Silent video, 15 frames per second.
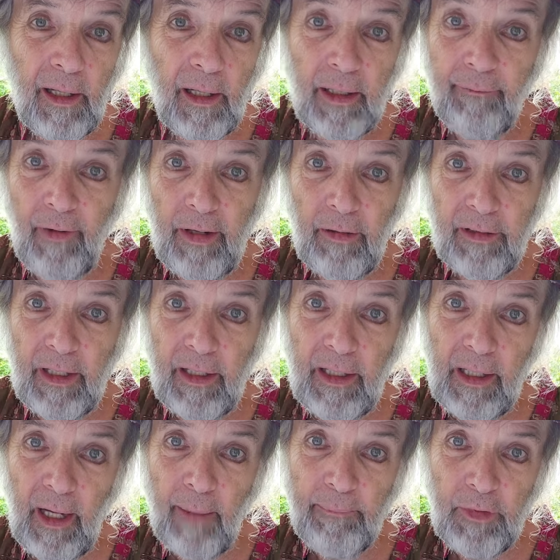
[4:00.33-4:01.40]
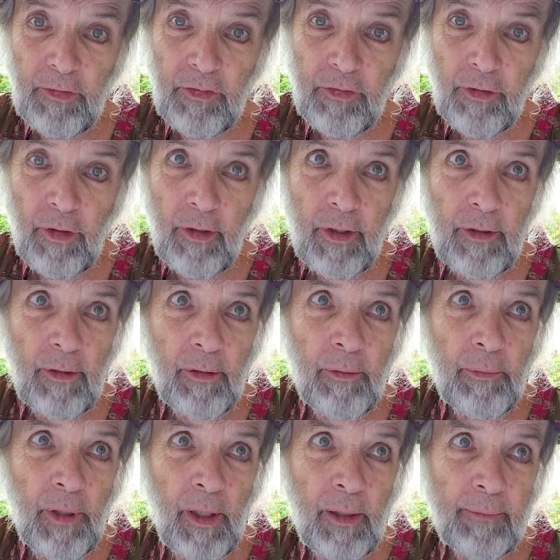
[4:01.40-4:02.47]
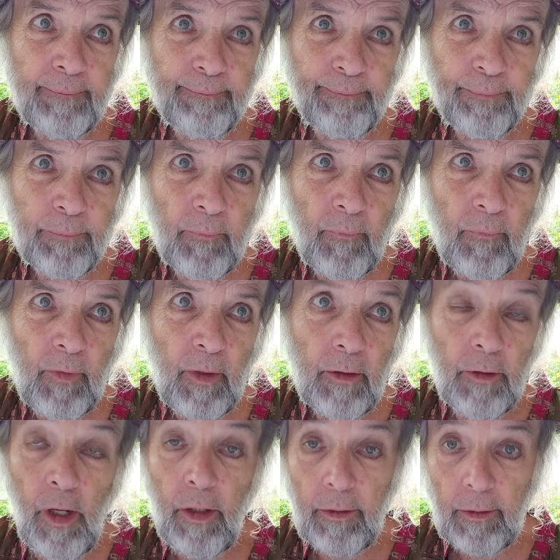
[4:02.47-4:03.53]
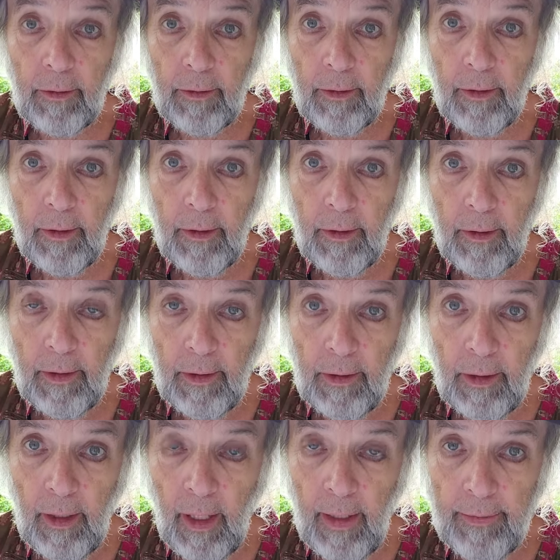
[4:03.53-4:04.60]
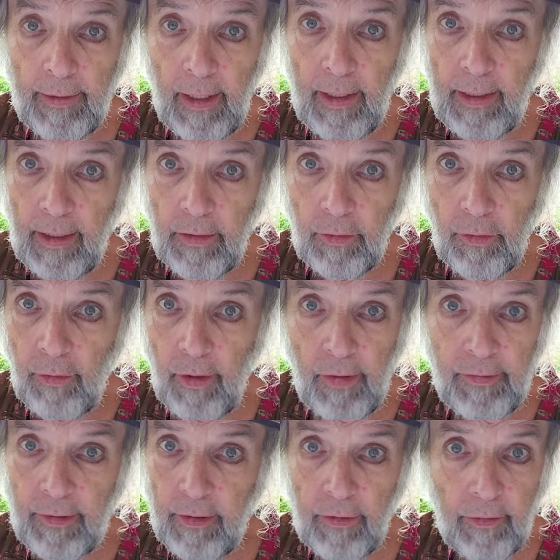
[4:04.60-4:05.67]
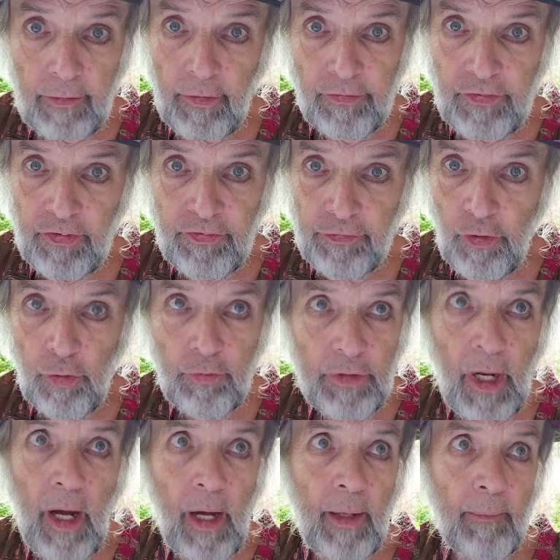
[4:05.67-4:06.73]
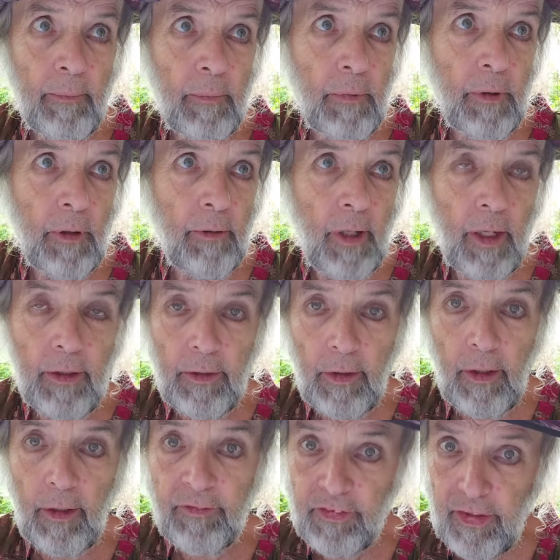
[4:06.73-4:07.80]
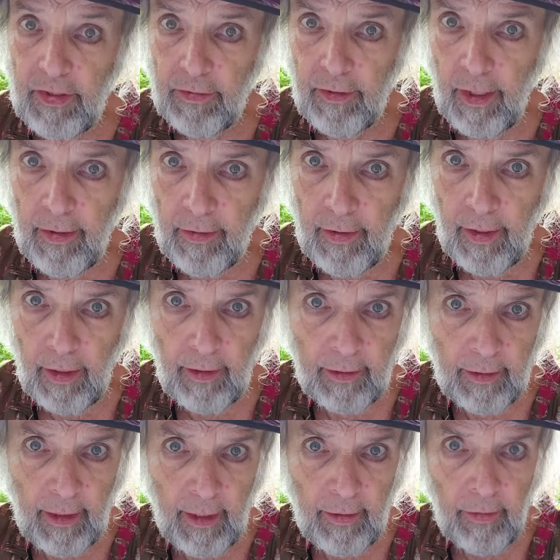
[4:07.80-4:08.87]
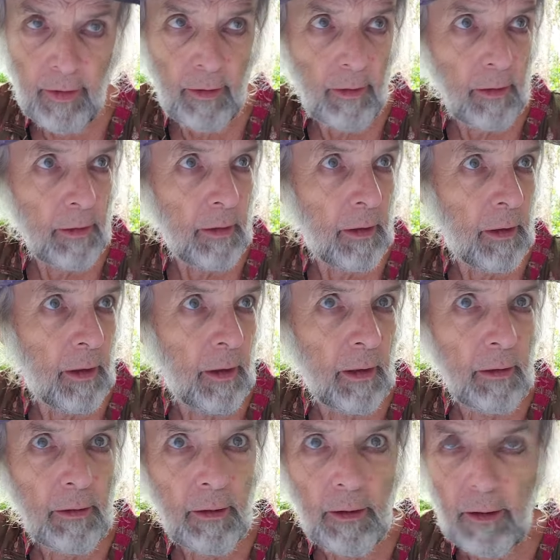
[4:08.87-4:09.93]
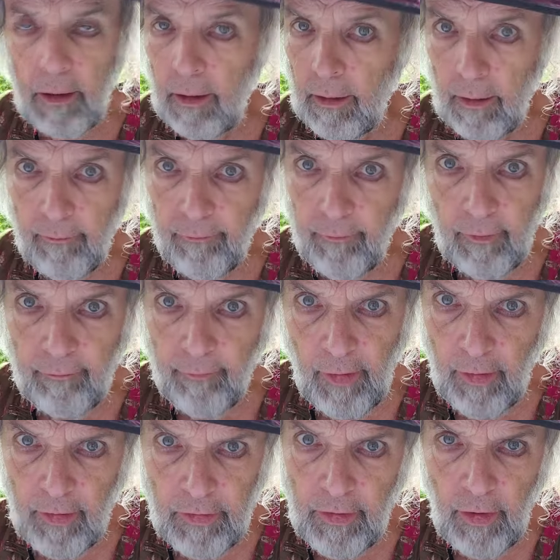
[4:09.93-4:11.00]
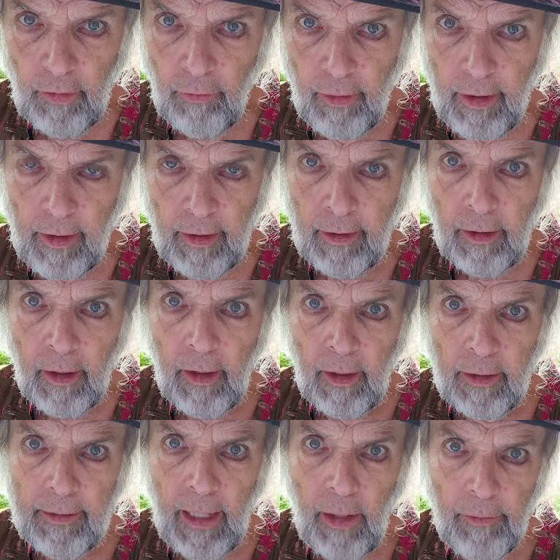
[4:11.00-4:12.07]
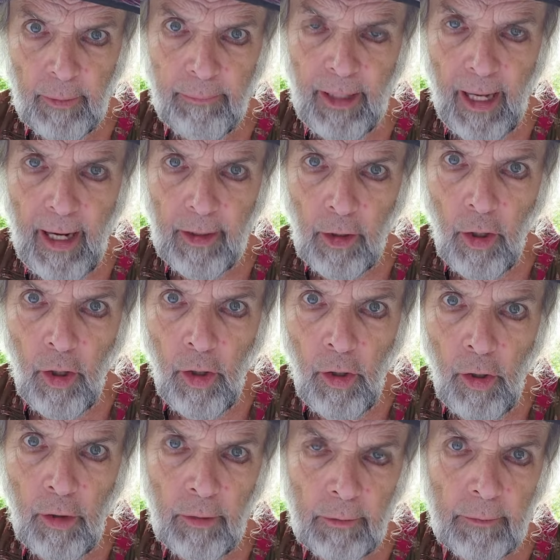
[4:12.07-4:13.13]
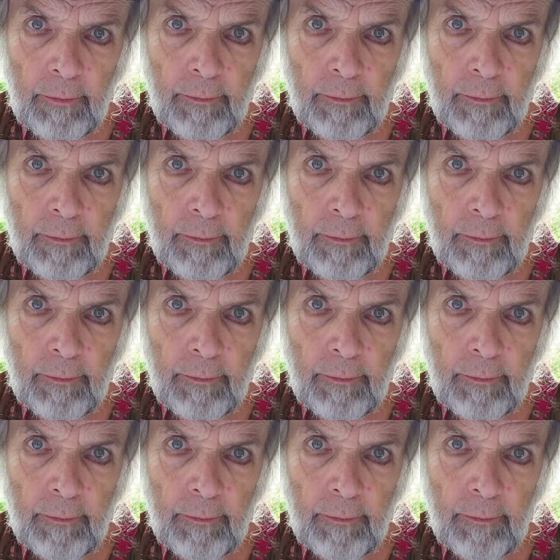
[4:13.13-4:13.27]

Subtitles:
And if I don't giddy up this story a little bit. Look, Ande and Aquarius, there's just no time. All right, see you later, alligator. The fairy tale wedding, down the black hole.